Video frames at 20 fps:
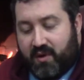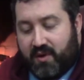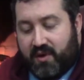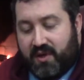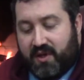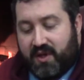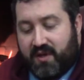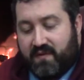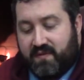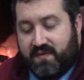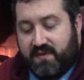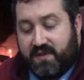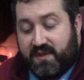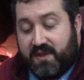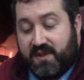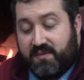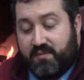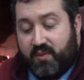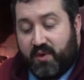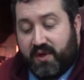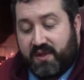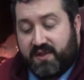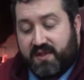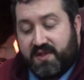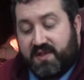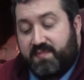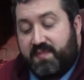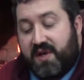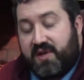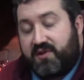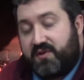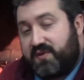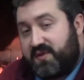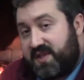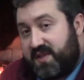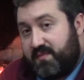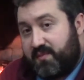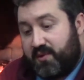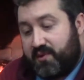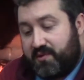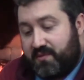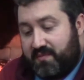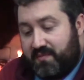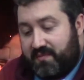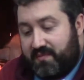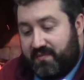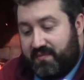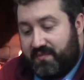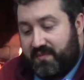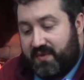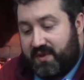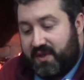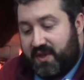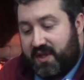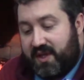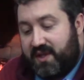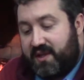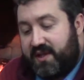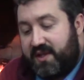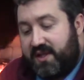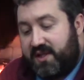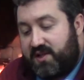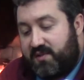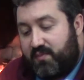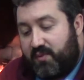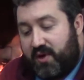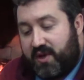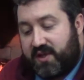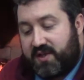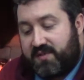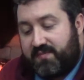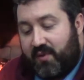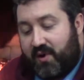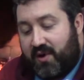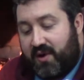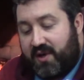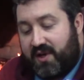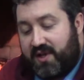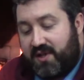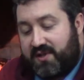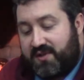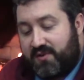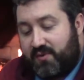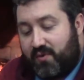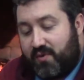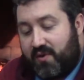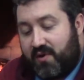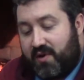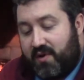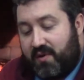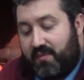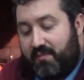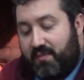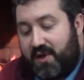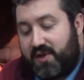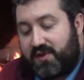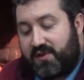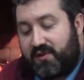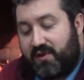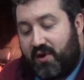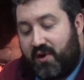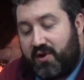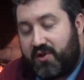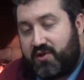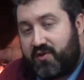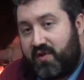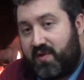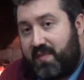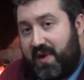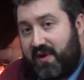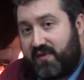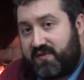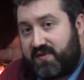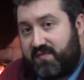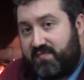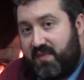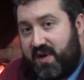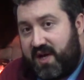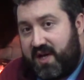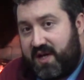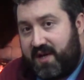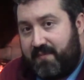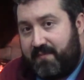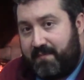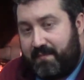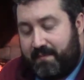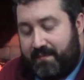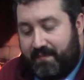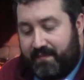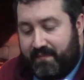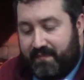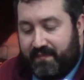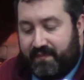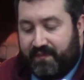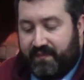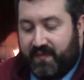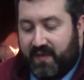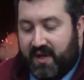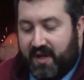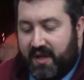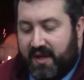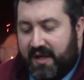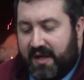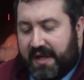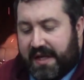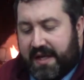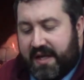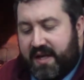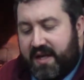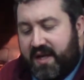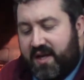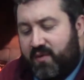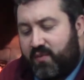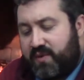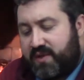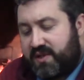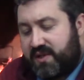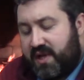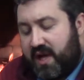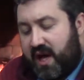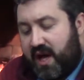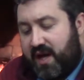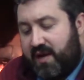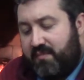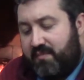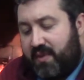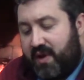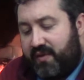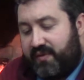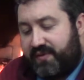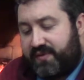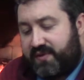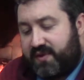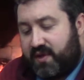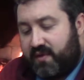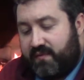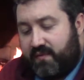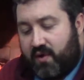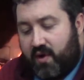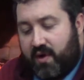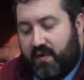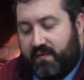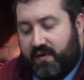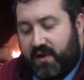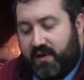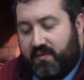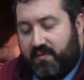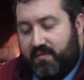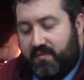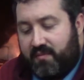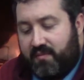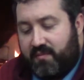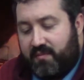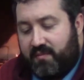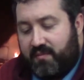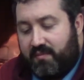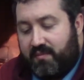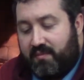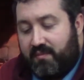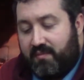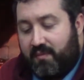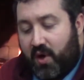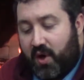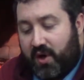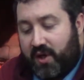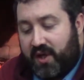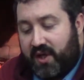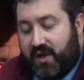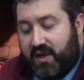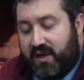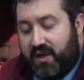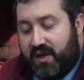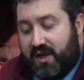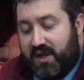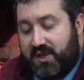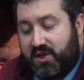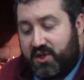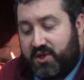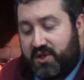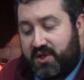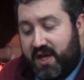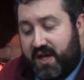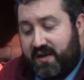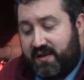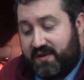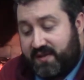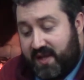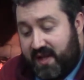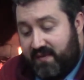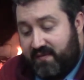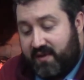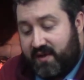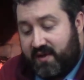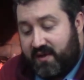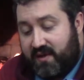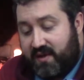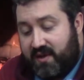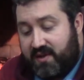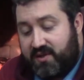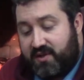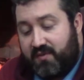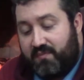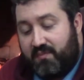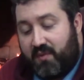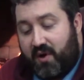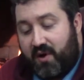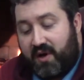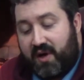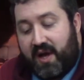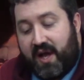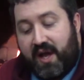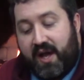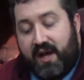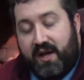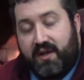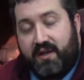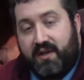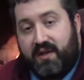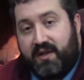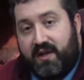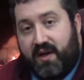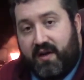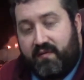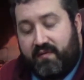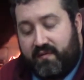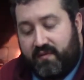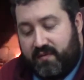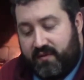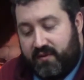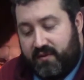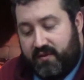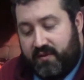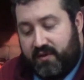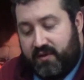Martin gives these bricks a special symbol. In these bricks, Martin can store much larger amounts of money. It was 9 months of carving, marking, and saving until Martin had enough.